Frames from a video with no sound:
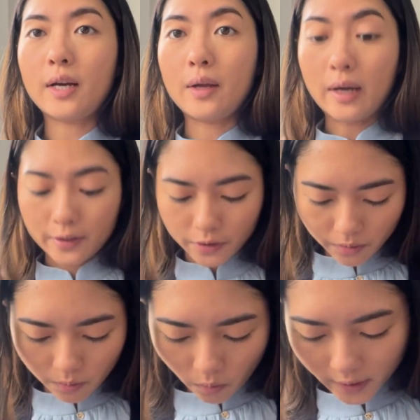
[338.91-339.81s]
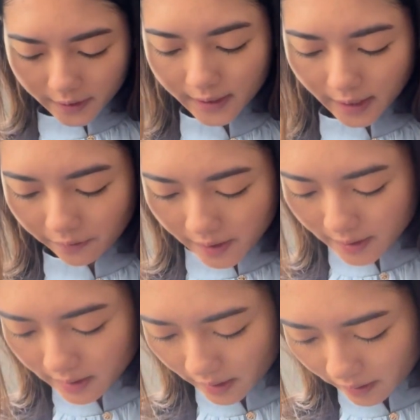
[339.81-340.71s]
I do want to take
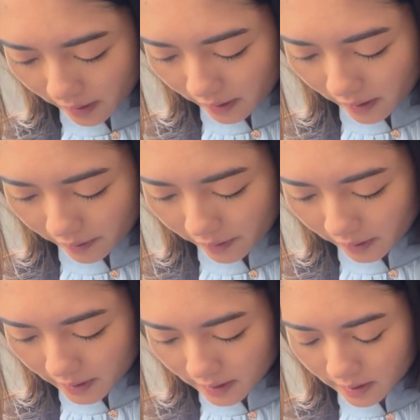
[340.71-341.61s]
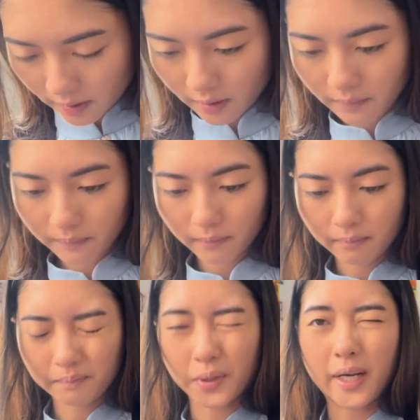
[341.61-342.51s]
risk, and I realize
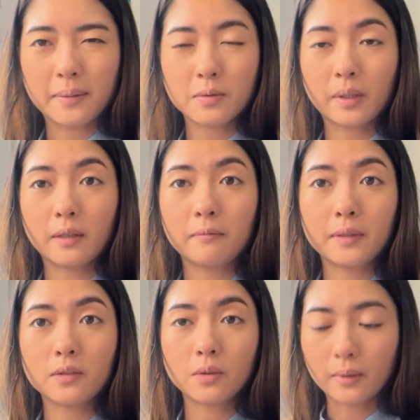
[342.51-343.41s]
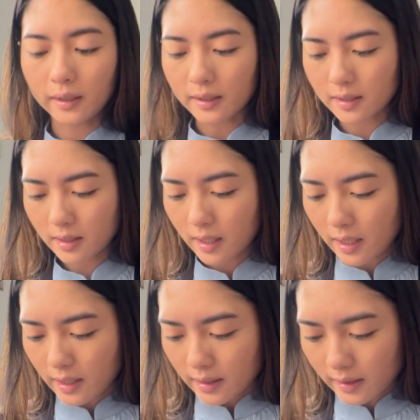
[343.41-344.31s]
perhaps what I've been doing is
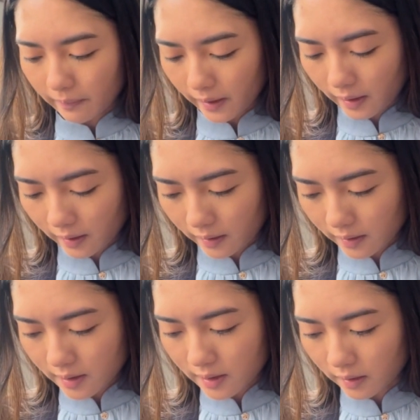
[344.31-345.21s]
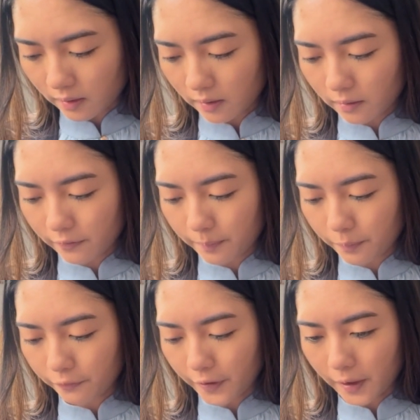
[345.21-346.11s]
something so
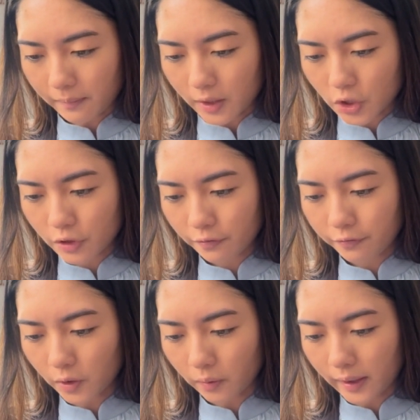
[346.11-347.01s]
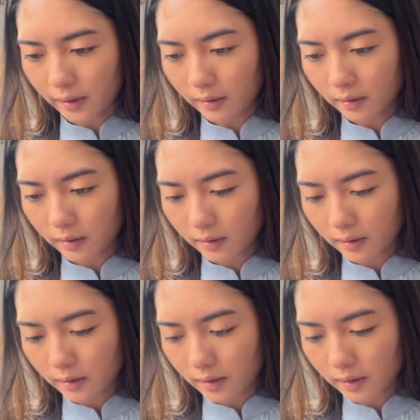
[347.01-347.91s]
very much following
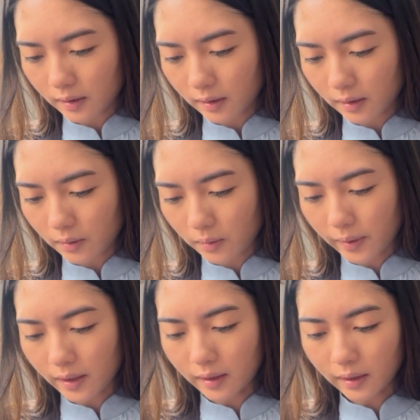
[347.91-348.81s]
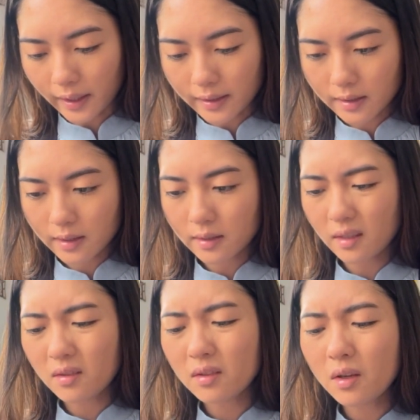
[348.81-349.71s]
within the lines.
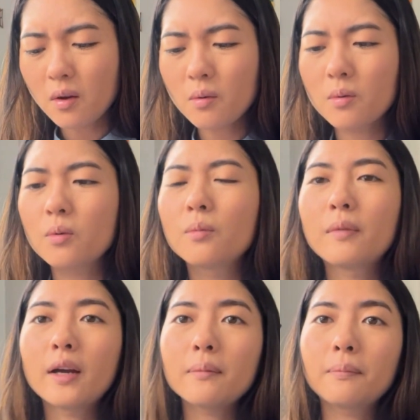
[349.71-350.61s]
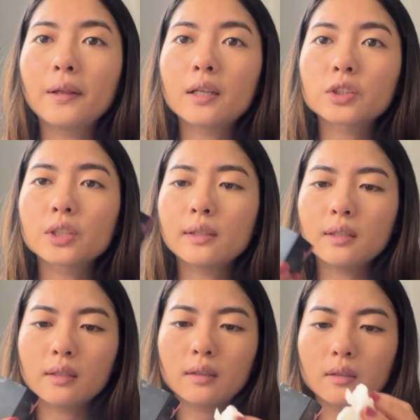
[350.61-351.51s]
And no, my blush
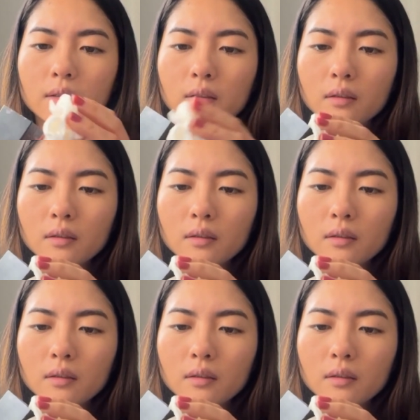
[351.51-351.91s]
leaked.